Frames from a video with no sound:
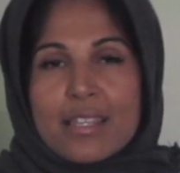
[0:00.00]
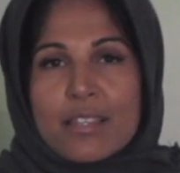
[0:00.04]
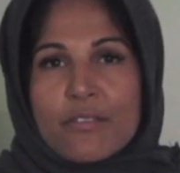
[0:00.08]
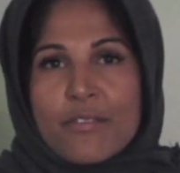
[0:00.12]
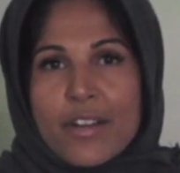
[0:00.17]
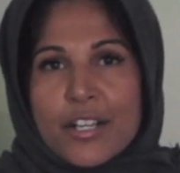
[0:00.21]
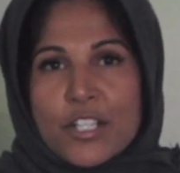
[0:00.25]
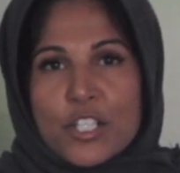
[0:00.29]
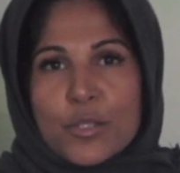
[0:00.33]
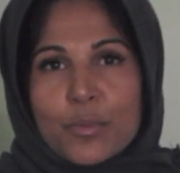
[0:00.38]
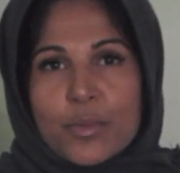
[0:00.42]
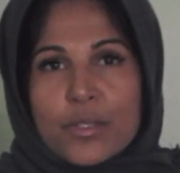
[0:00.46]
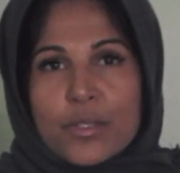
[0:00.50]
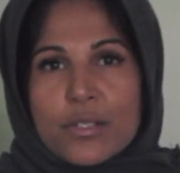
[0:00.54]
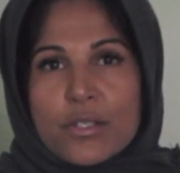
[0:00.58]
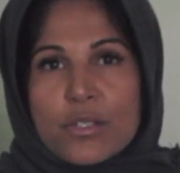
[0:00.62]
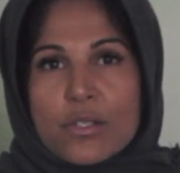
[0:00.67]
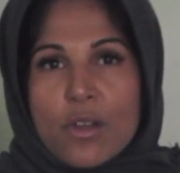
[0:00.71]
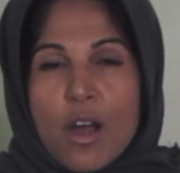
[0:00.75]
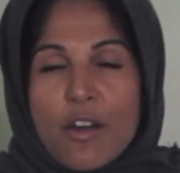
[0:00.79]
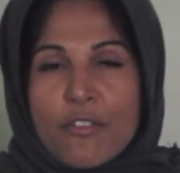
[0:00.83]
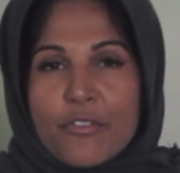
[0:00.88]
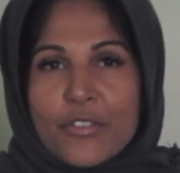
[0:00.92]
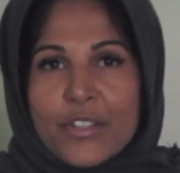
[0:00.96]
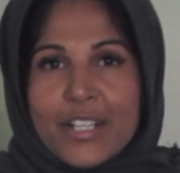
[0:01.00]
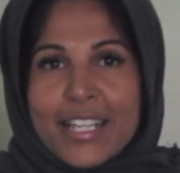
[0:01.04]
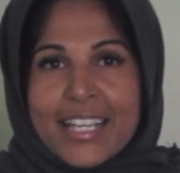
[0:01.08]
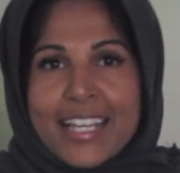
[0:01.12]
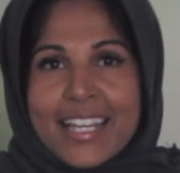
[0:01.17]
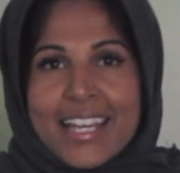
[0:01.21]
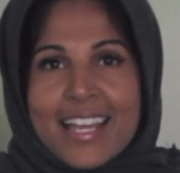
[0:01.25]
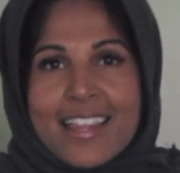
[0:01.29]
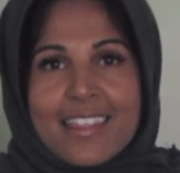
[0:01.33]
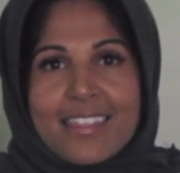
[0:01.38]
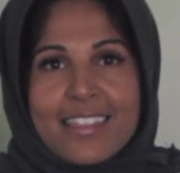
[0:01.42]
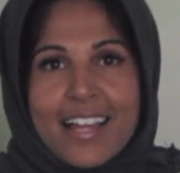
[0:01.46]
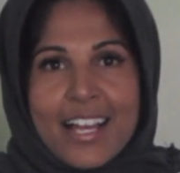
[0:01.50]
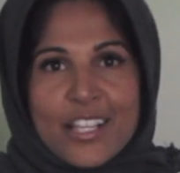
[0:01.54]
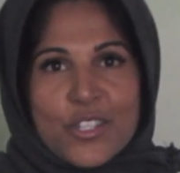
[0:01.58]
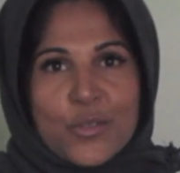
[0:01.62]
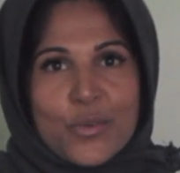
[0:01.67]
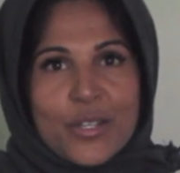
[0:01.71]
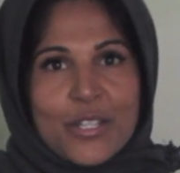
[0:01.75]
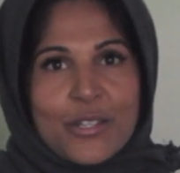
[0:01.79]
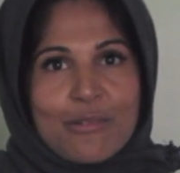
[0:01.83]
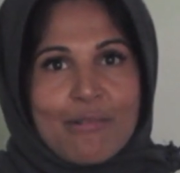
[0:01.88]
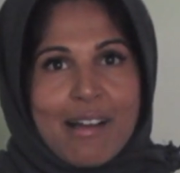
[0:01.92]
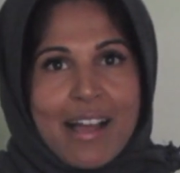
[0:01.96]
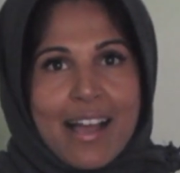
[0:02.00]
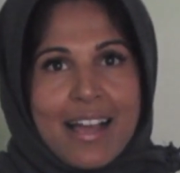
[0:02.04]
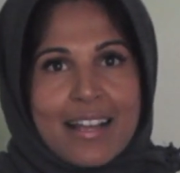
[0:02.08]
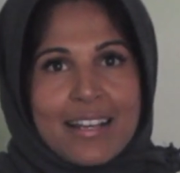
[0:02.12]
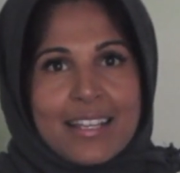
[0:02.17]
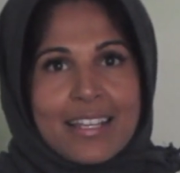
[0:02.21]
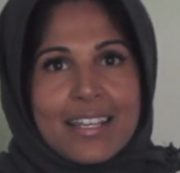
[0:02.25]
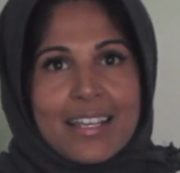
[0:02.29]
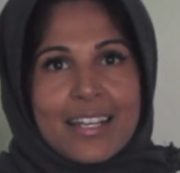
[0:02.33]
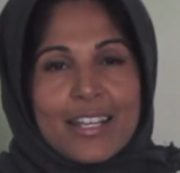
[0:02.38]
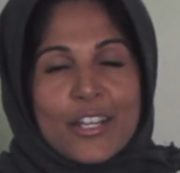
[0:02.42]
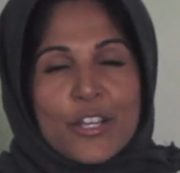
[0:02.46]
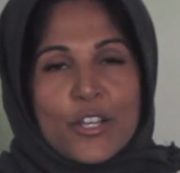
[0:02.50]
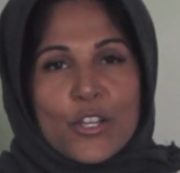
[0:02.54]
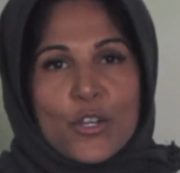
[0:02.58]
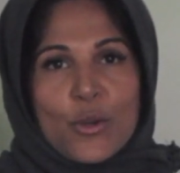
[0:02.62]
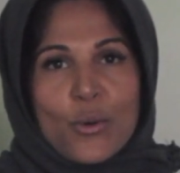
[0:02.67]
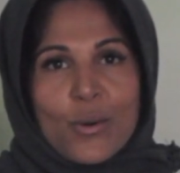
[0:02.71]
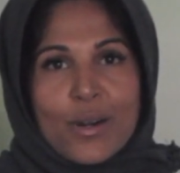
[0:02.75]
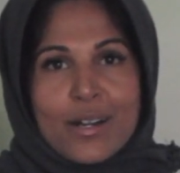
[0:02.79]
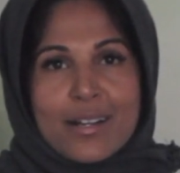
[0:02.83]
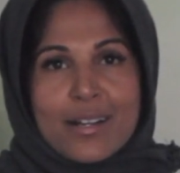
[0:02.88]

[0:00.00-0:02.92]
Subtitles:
the vegetables softening, that's when you add in your